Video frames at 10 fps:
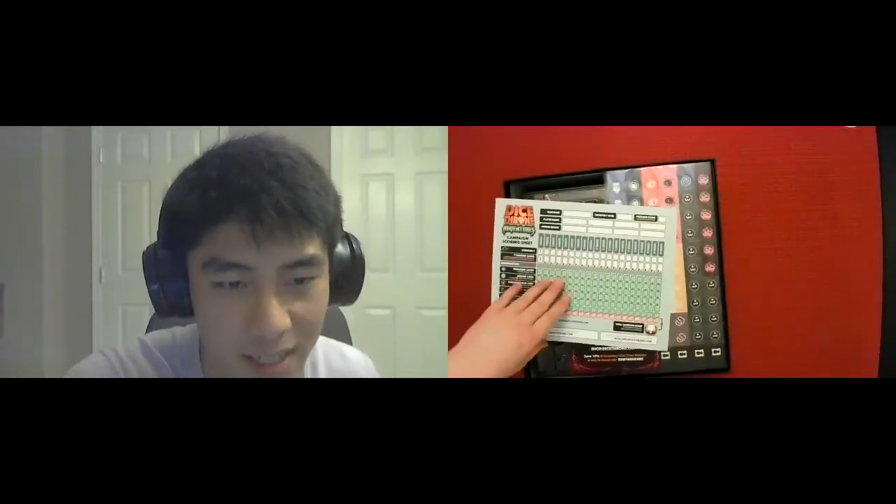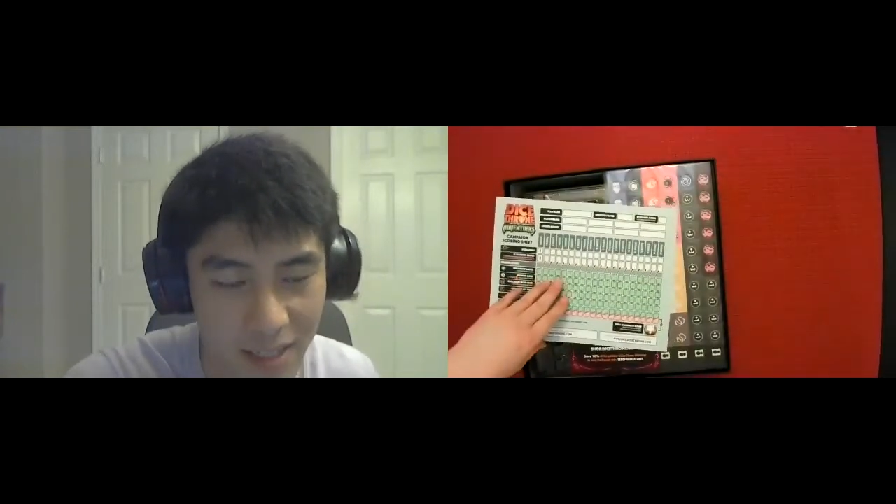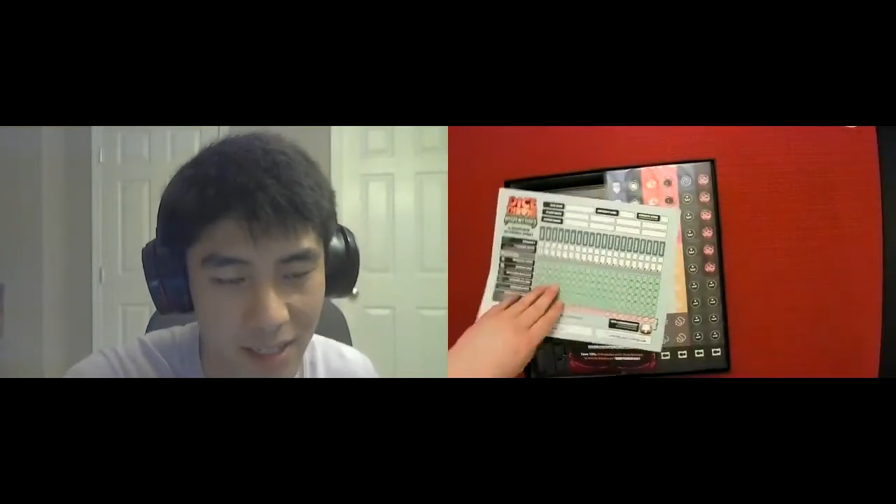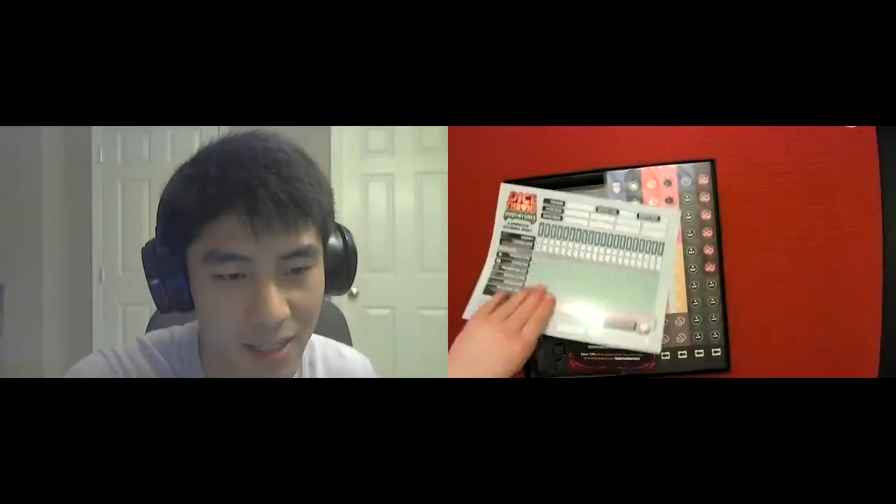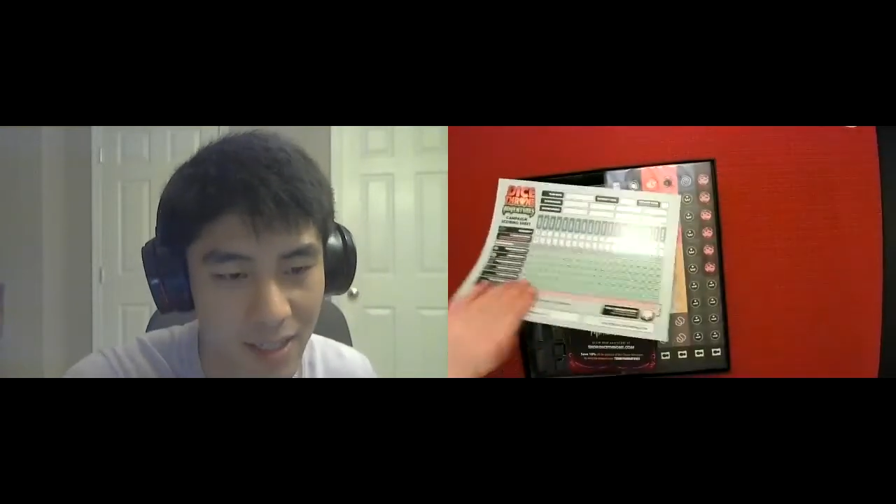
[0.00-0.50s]

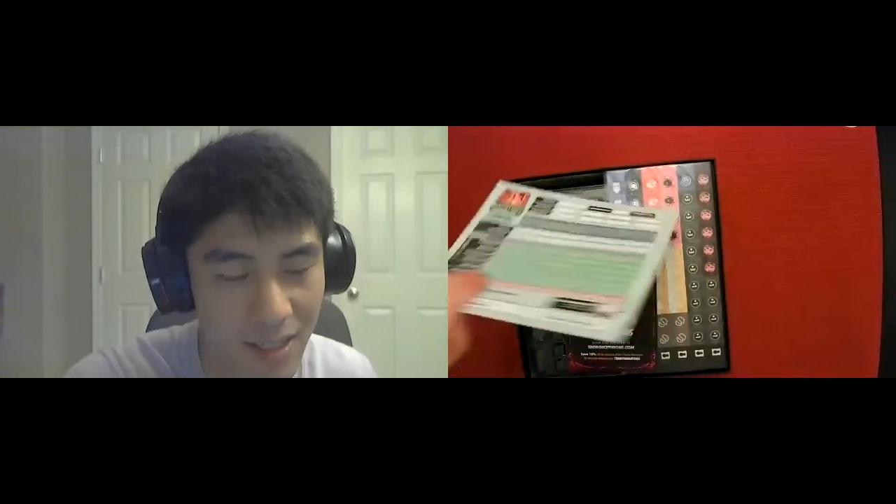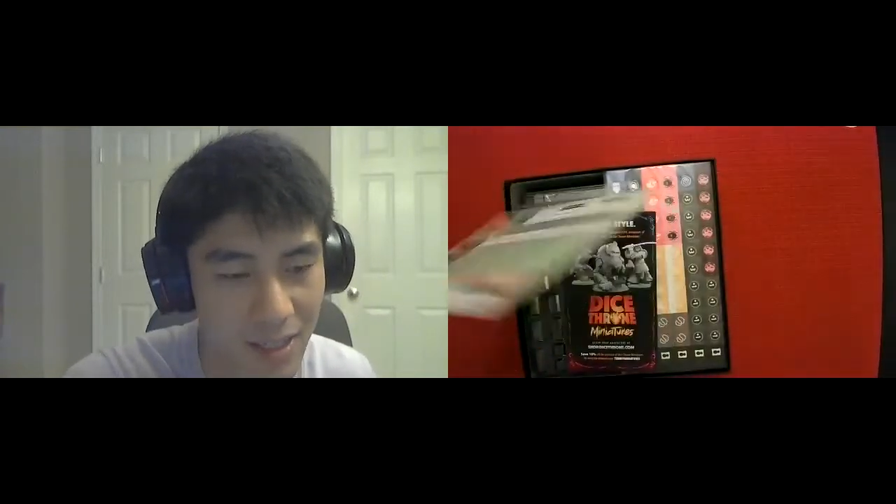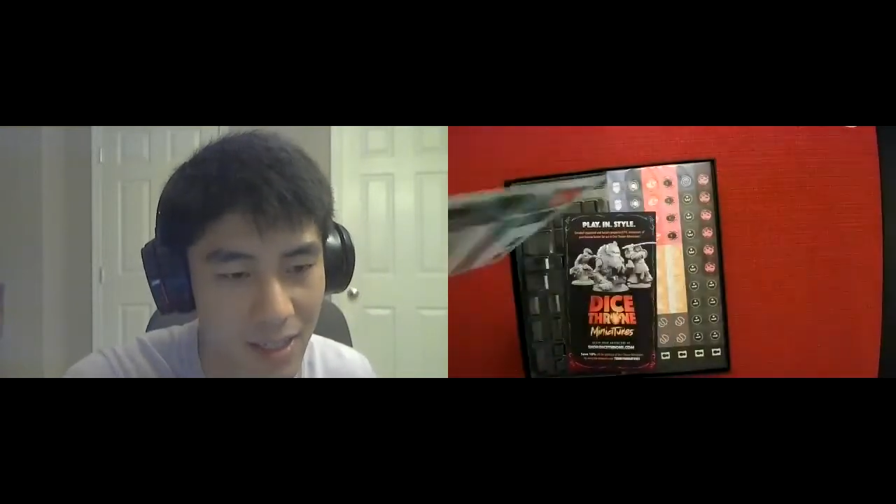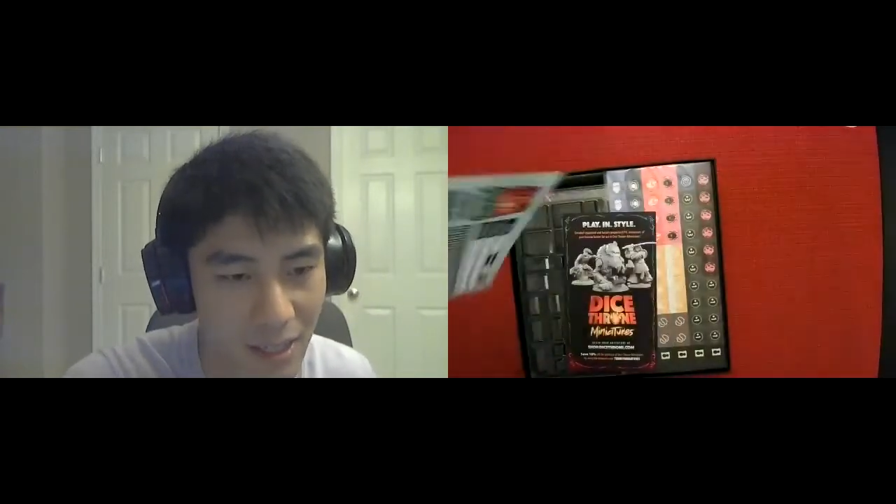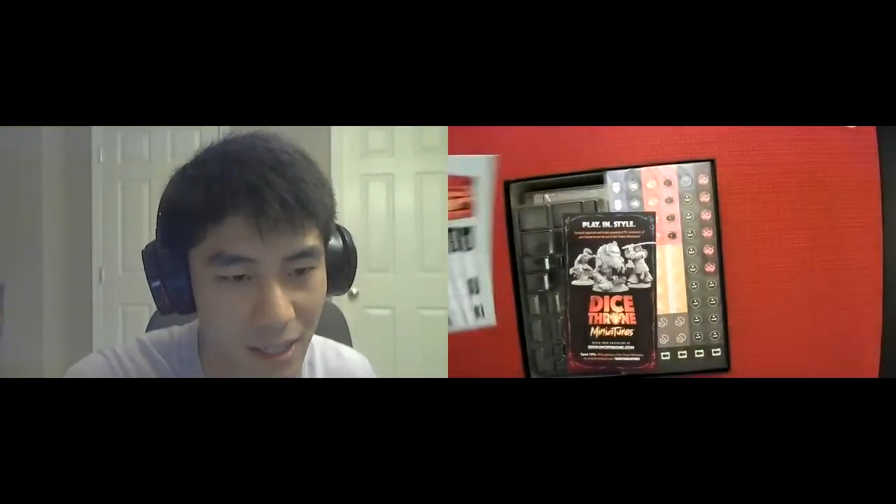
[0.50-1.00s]

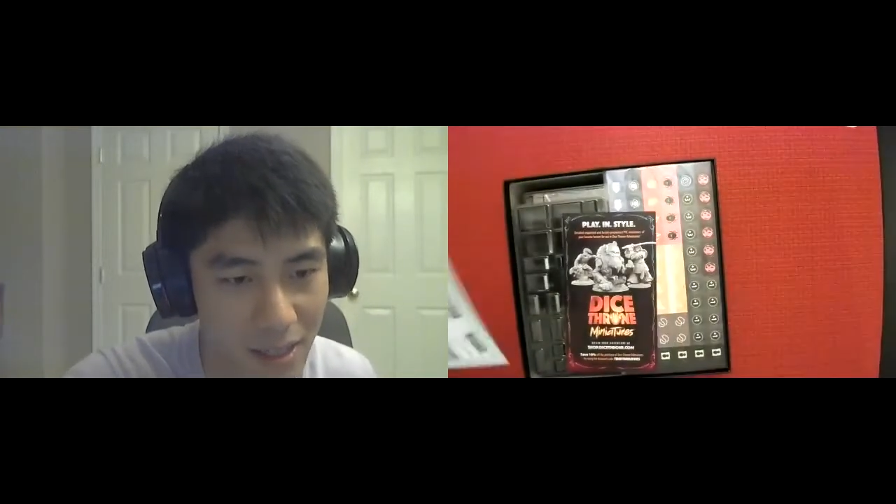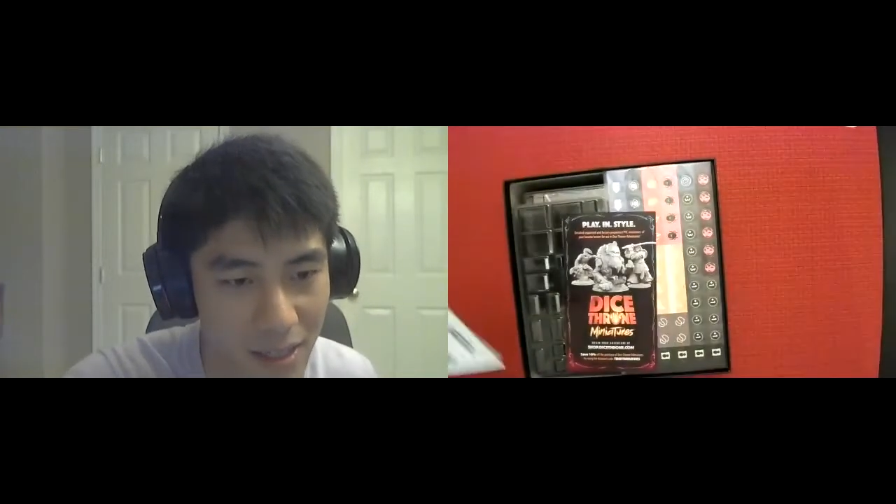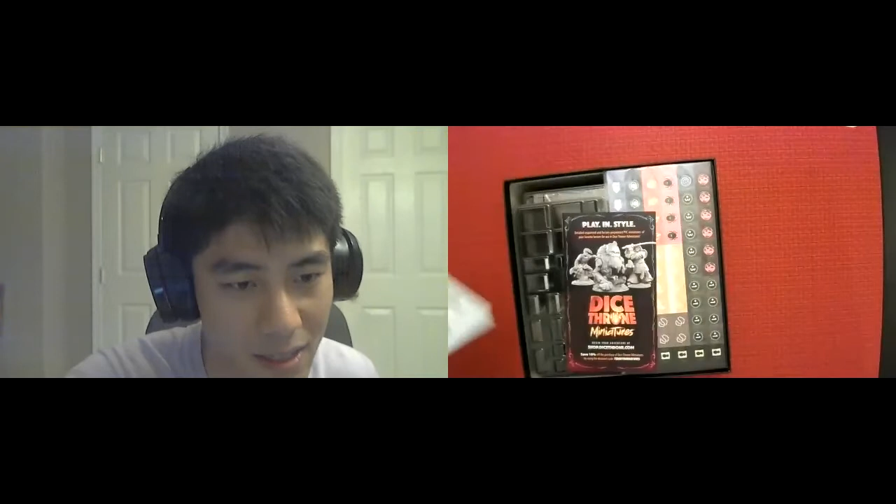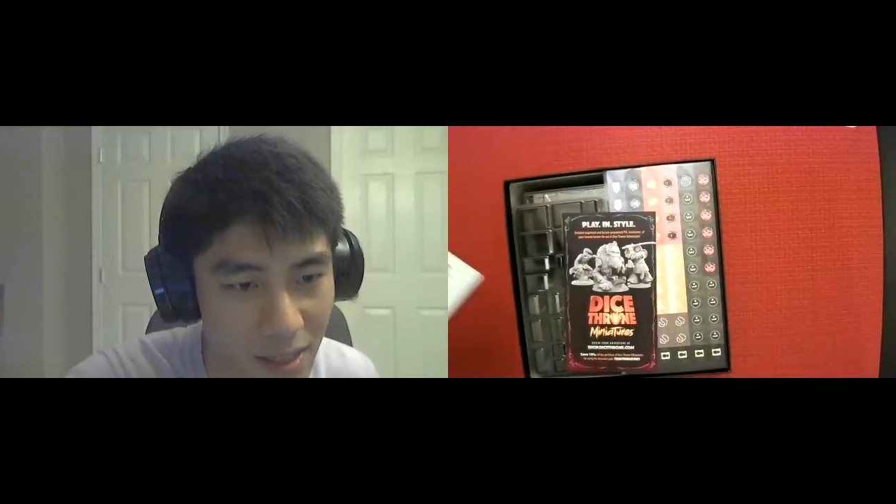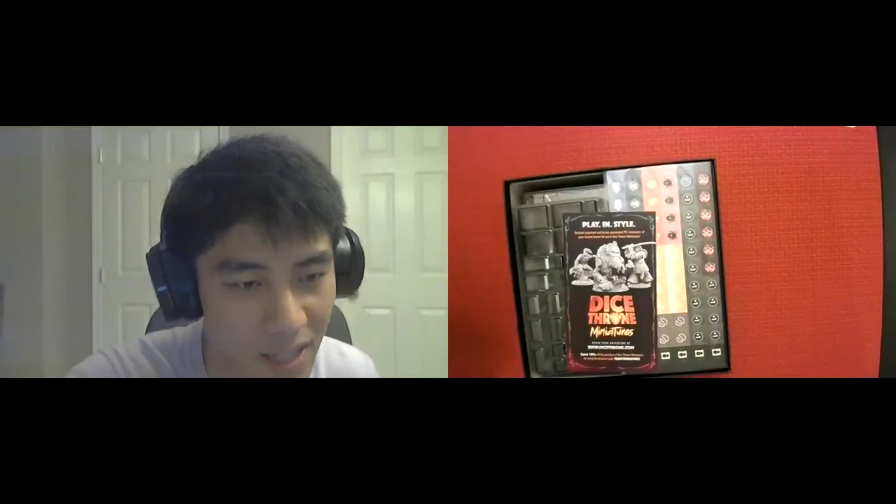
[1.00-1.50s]

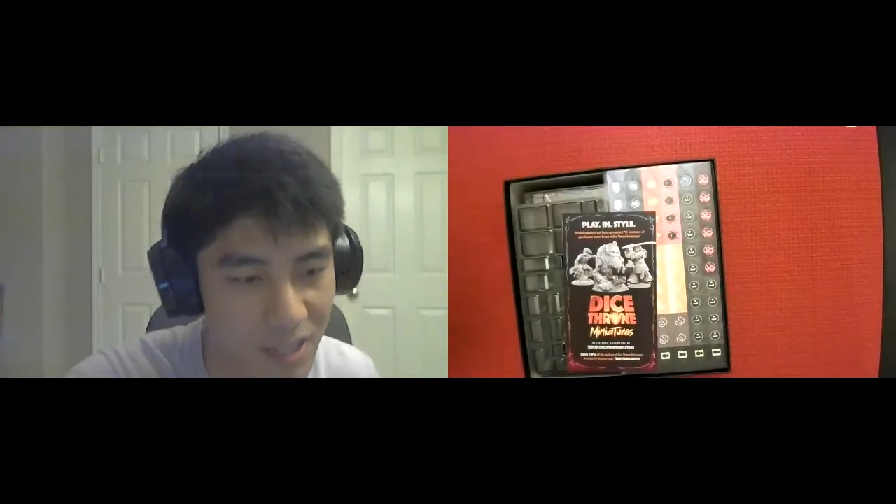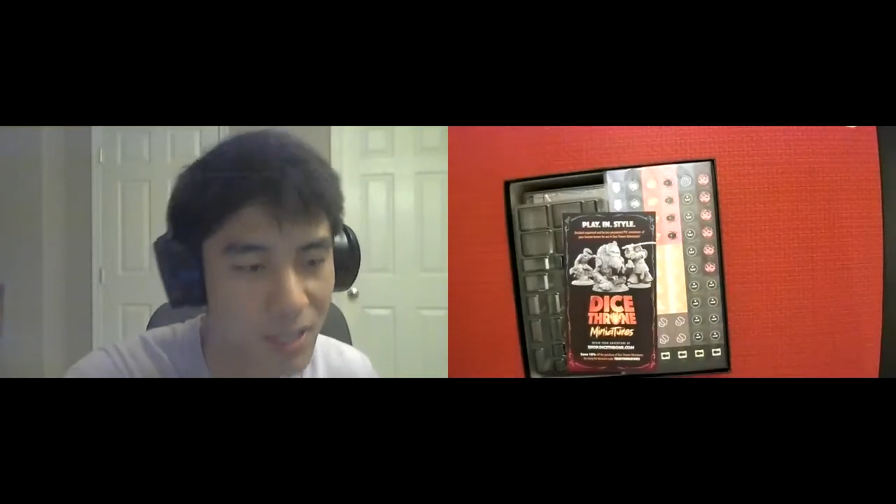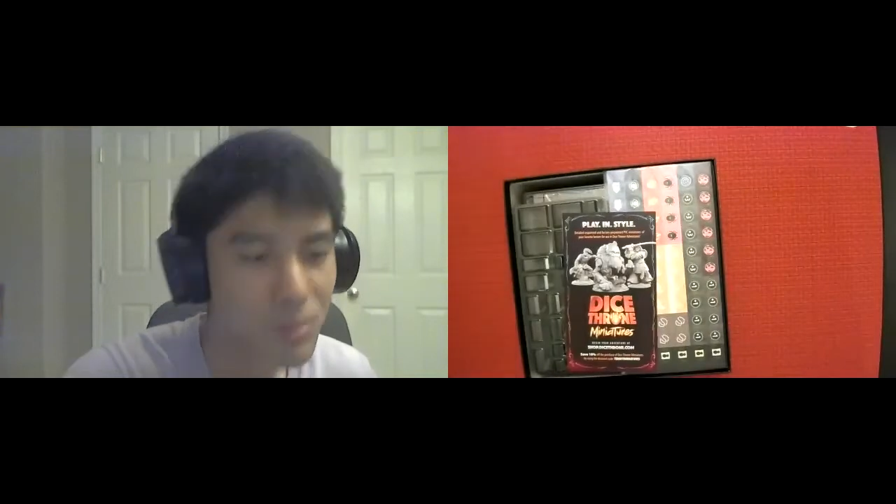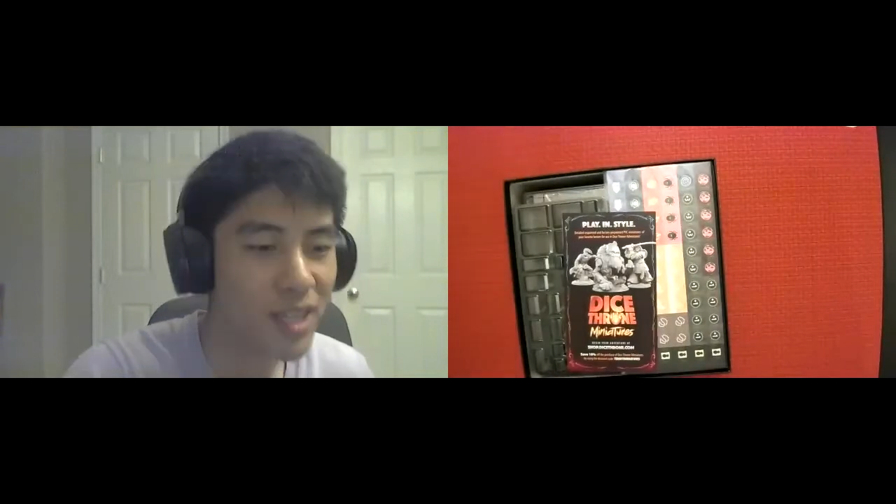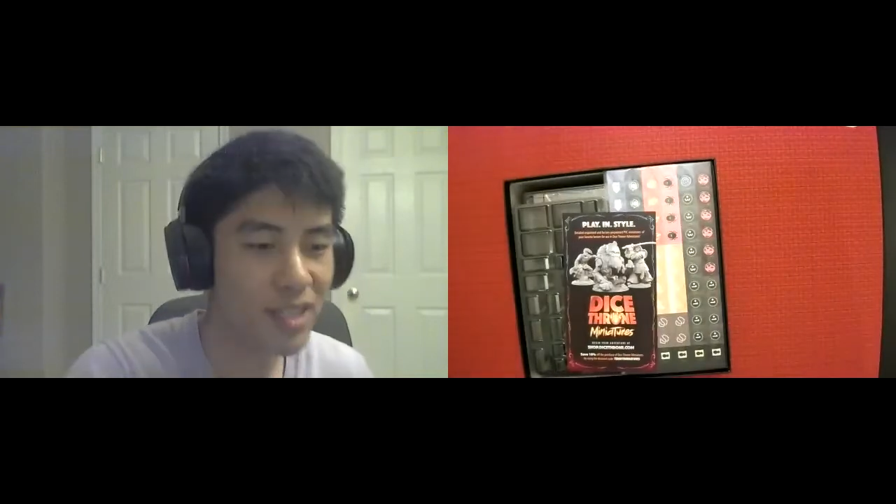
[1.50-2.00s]
it
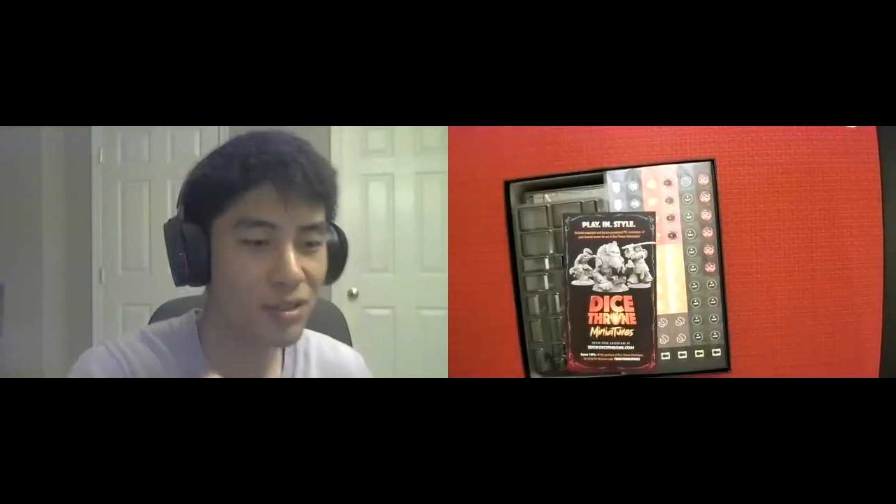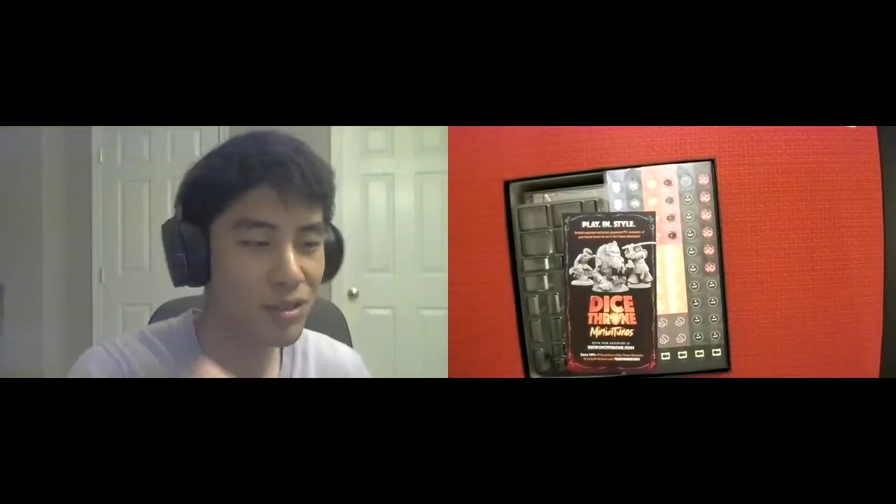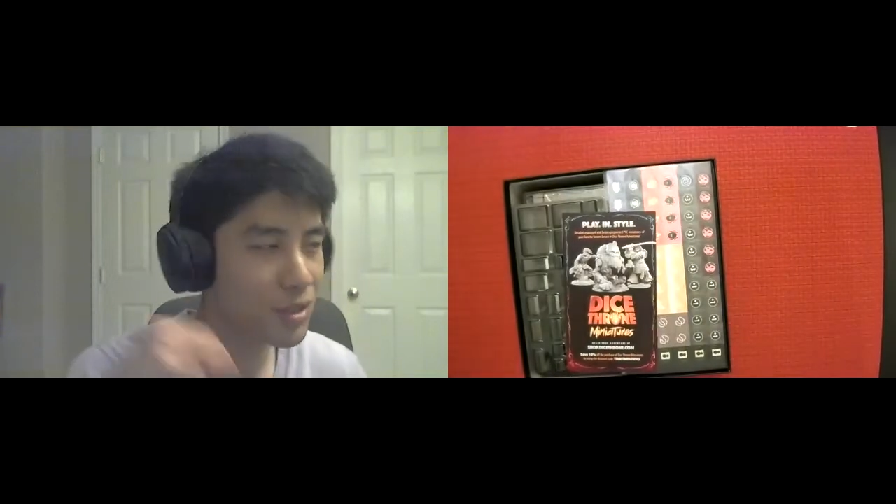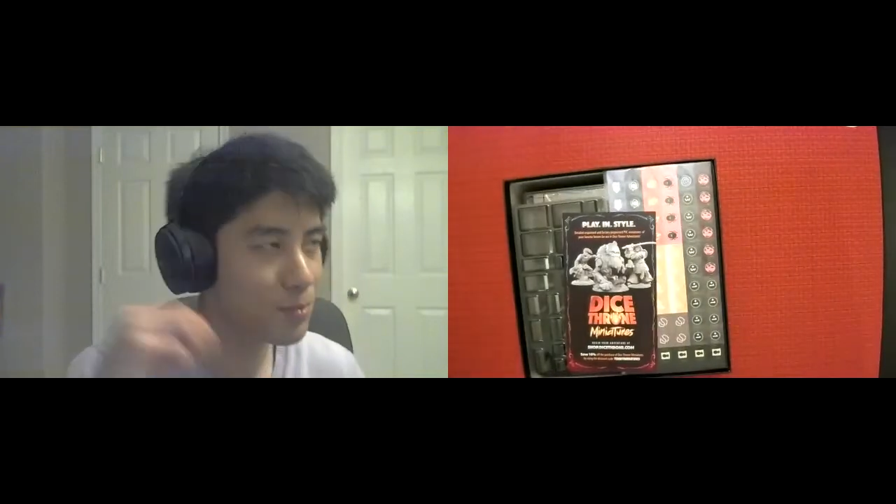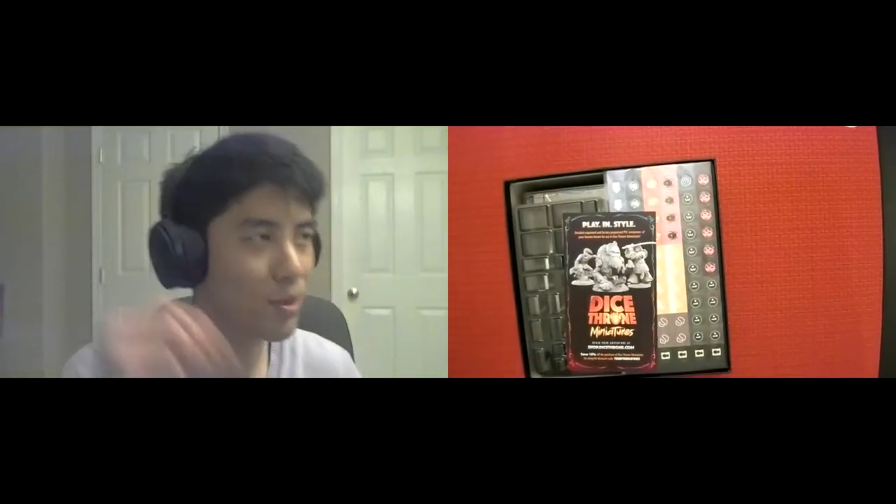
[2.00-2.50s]
seems like you just